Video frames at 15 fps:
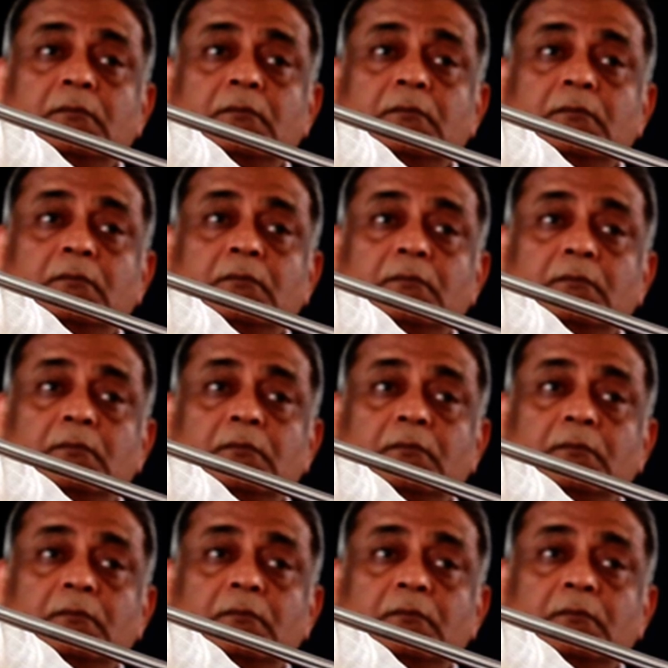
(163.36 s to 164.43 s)

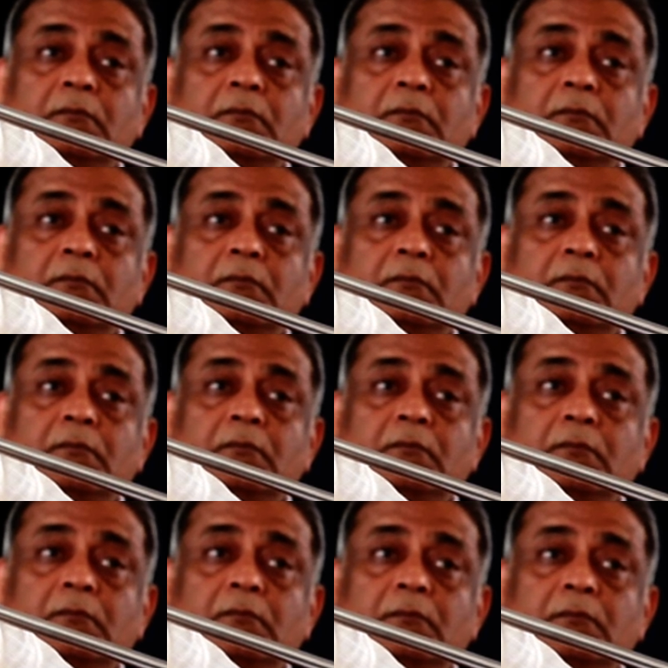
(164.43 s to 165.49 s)

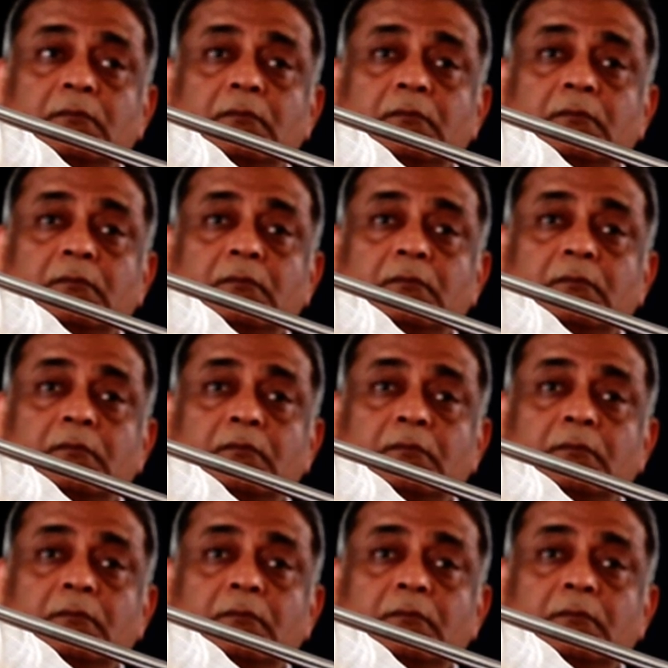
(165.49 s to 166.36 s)
(silent)